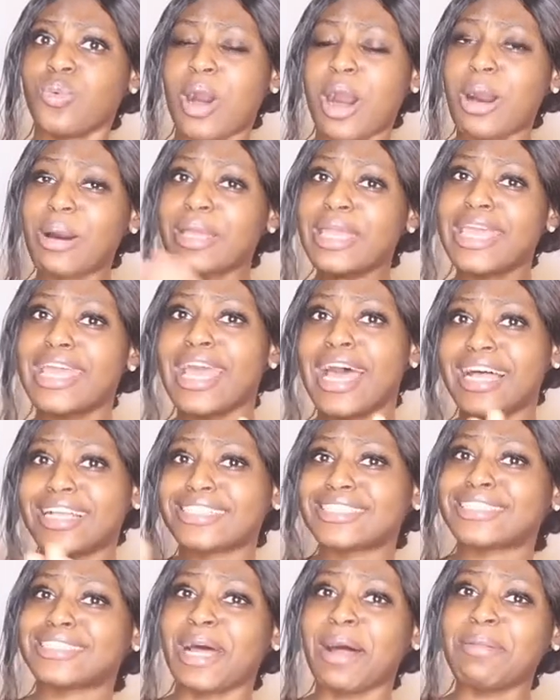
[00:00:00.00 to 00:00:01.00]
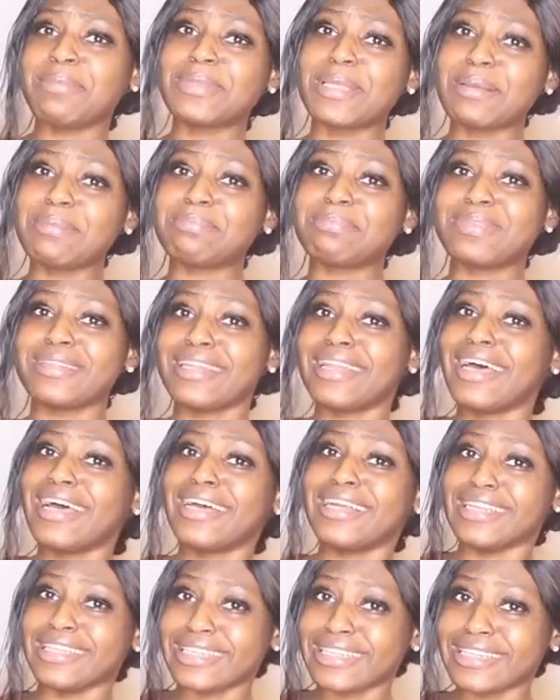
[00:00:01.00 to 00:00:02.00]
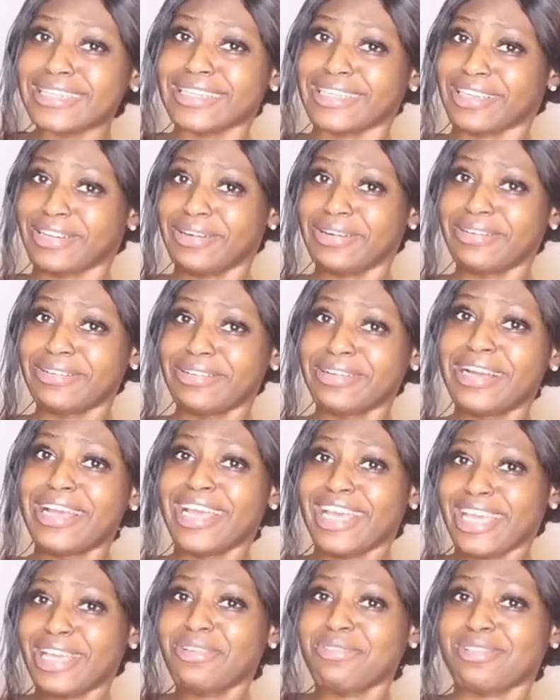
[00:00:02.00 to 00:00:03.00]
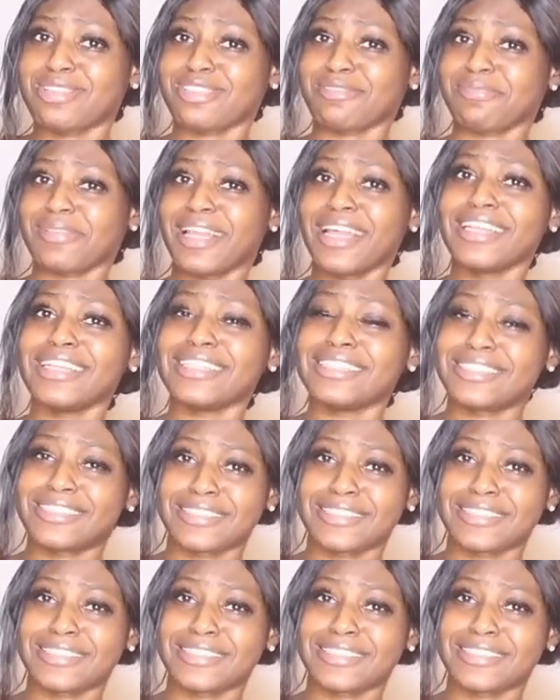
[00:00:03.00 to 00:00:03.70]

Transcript: while he had something planned girl he was planning